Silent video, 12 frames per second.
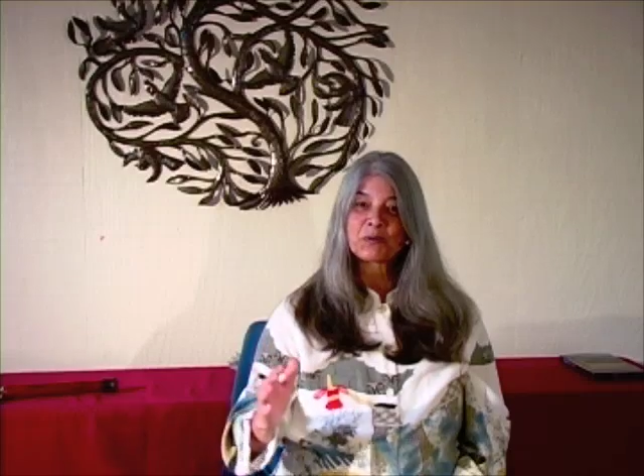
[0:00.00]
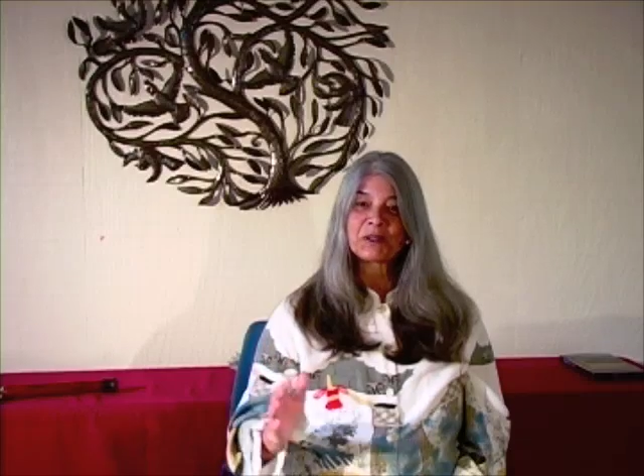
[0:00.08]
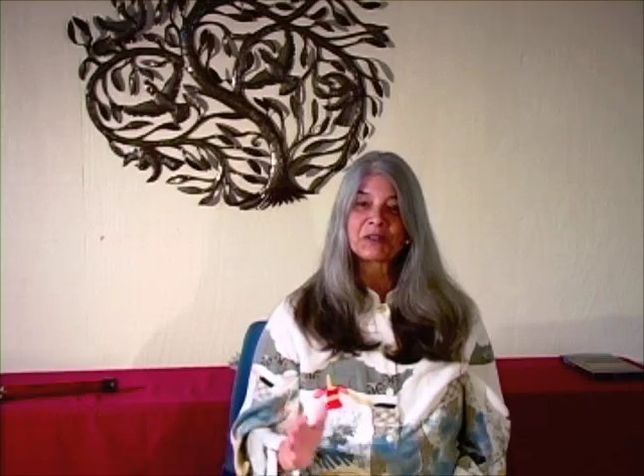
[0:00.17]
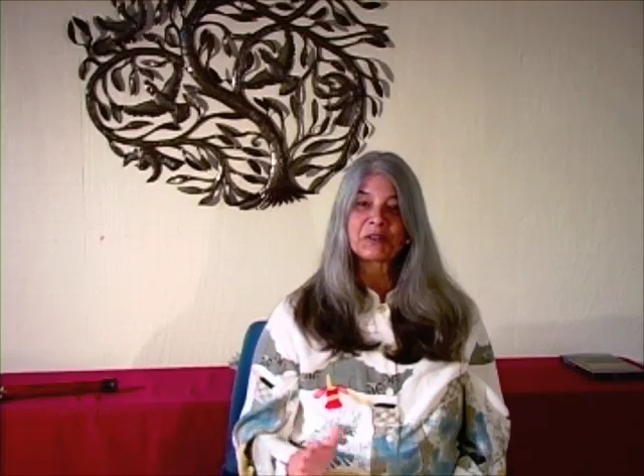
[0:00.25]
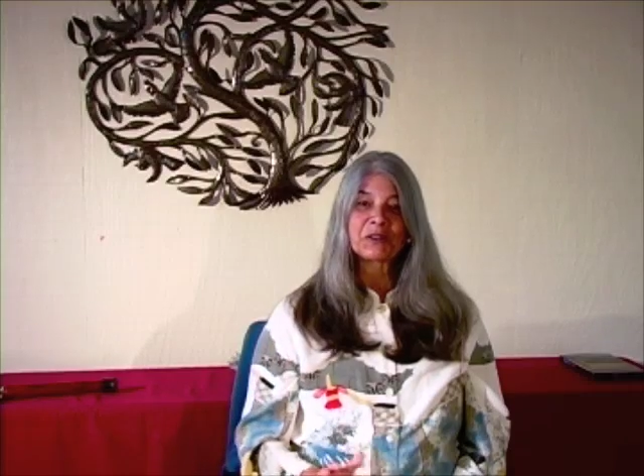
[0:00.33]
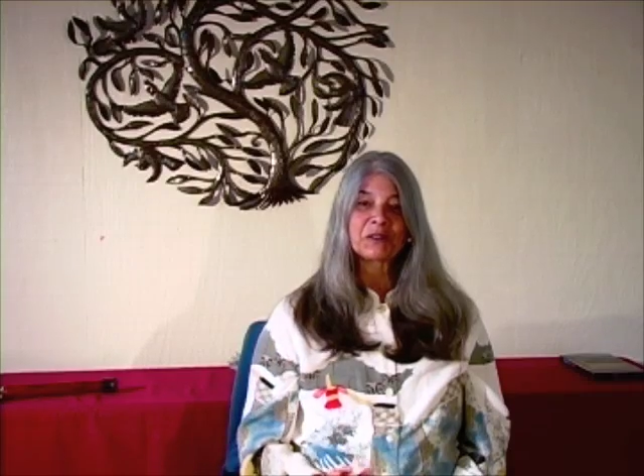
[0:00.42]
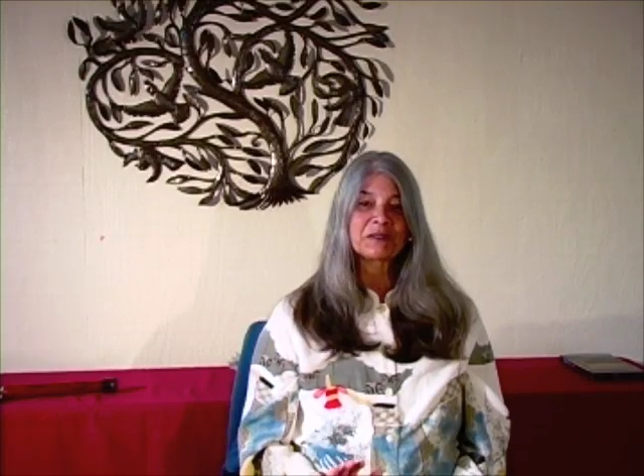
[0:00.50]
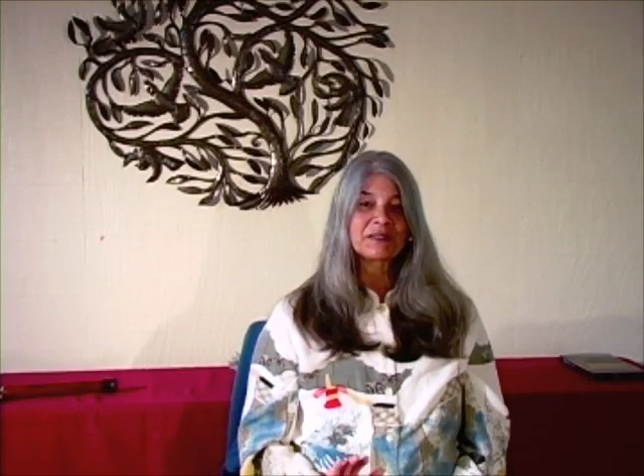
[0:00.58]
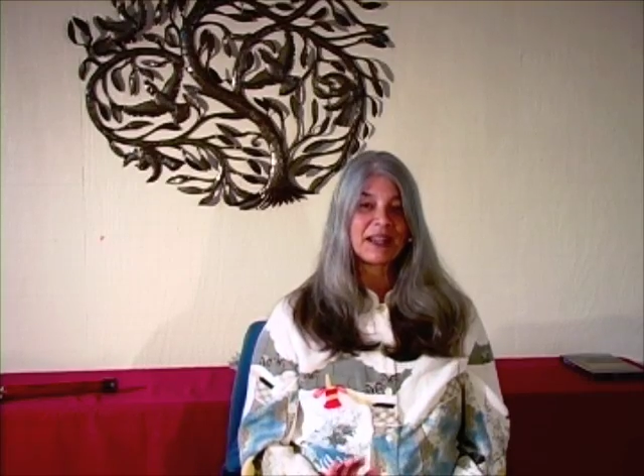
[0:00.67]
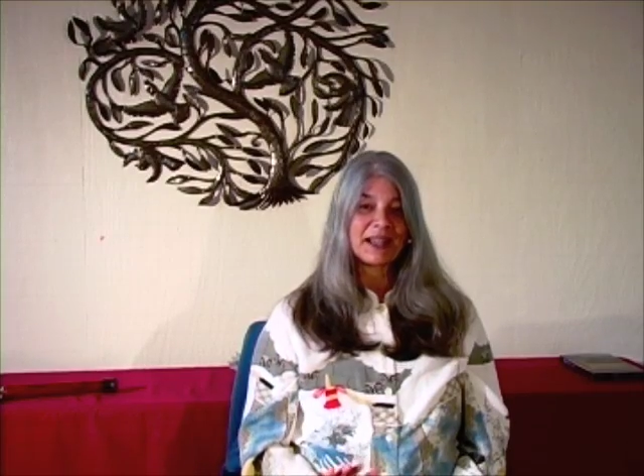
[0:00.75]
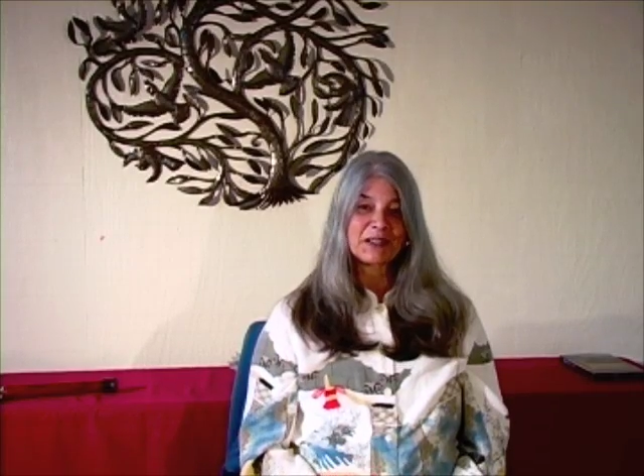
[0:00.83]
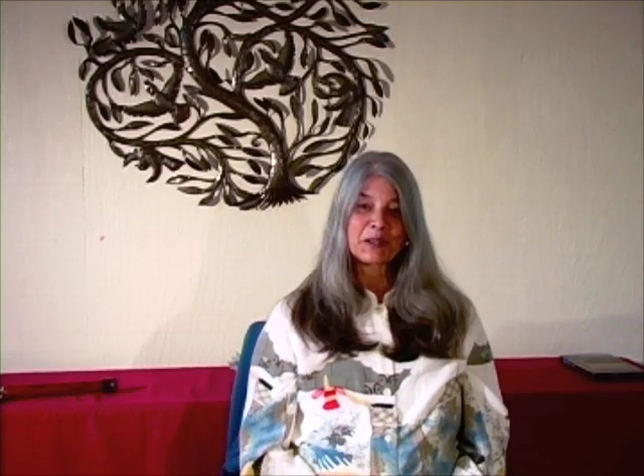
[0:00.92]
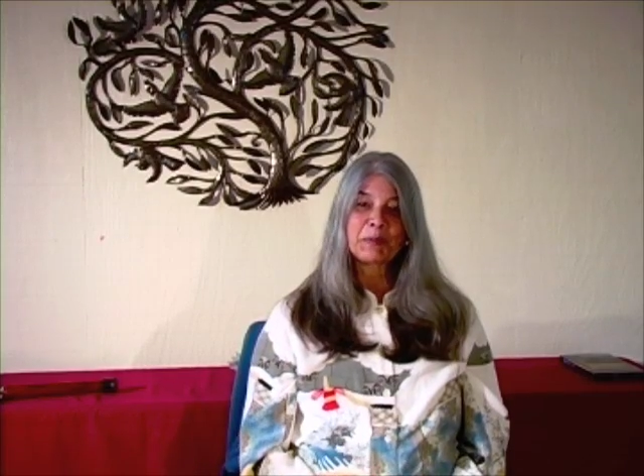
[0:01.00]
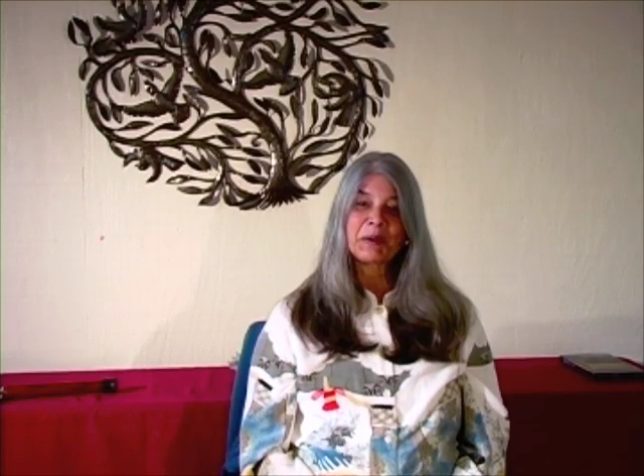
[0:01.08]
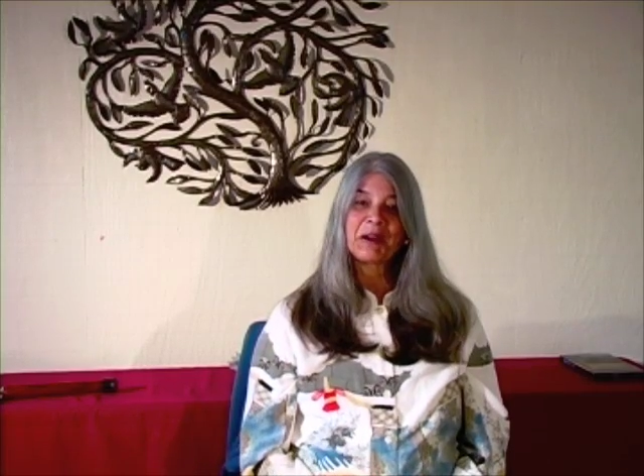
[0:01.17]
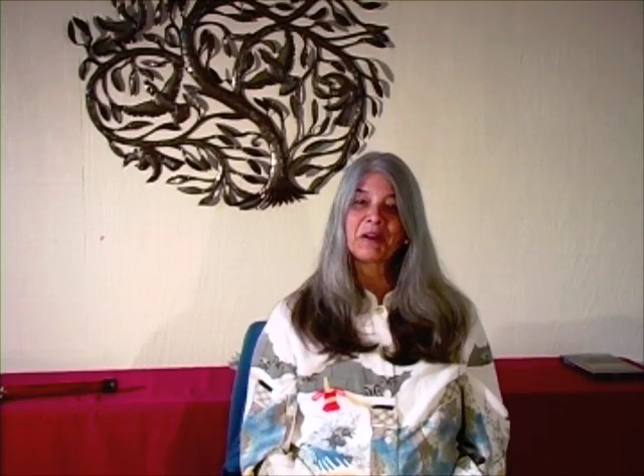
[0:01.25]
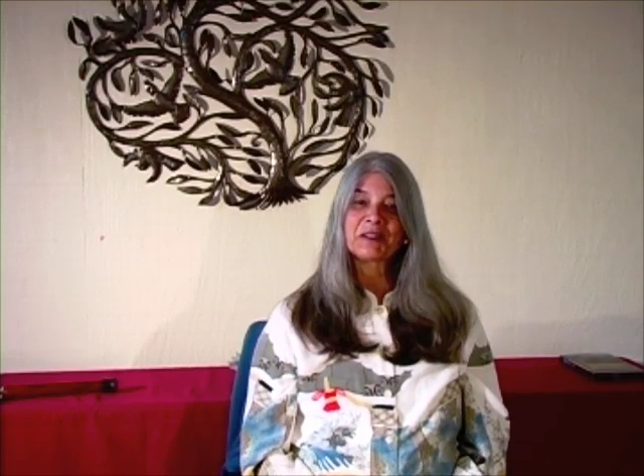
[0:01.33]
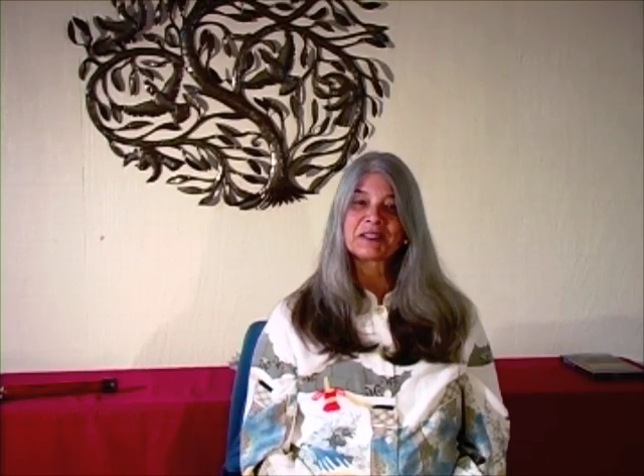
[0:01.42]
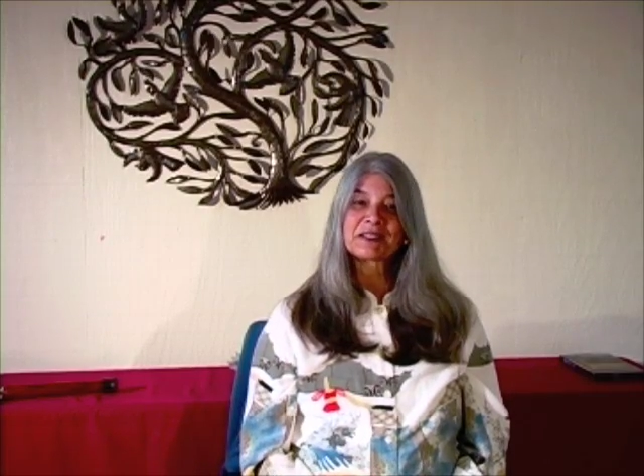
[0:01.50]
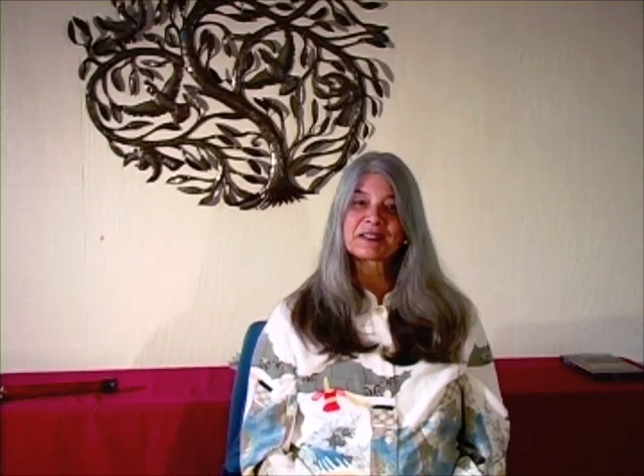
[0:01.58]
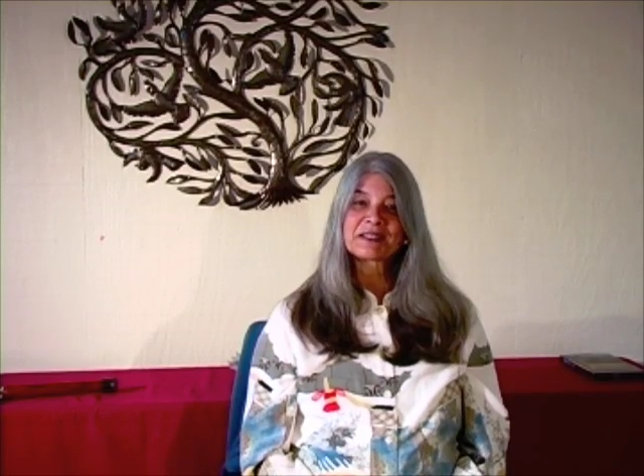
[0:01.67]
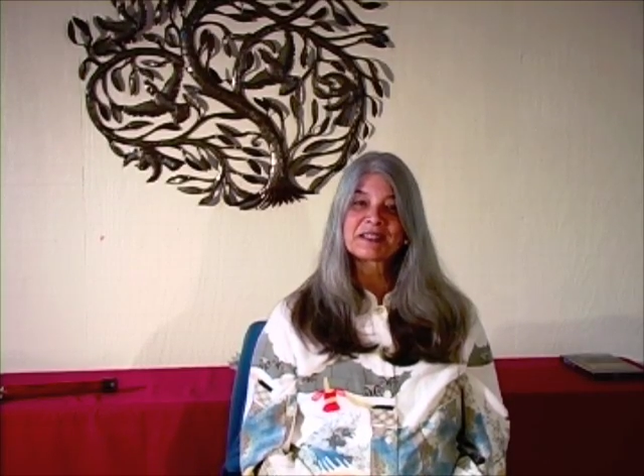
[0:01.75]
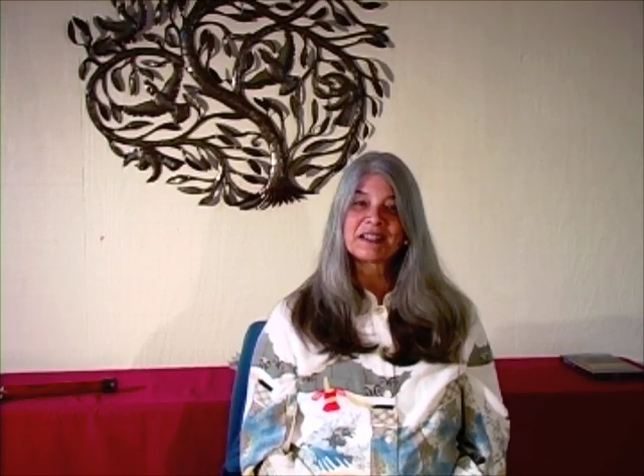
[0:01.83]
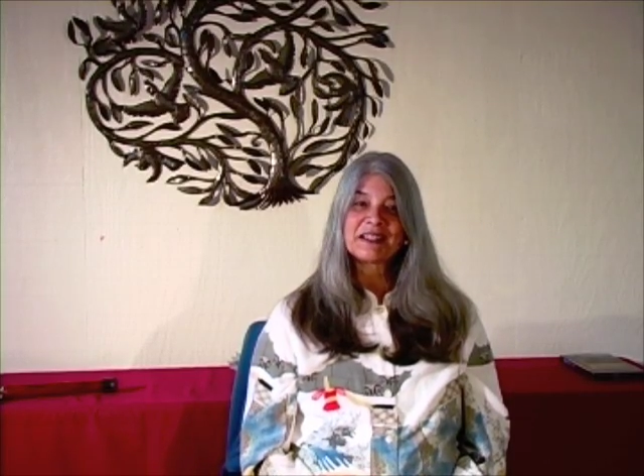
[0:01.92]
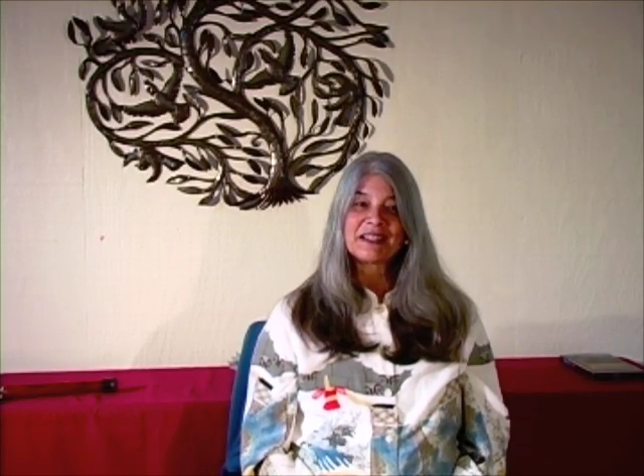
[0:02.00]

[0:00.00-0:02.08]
with her as the parents.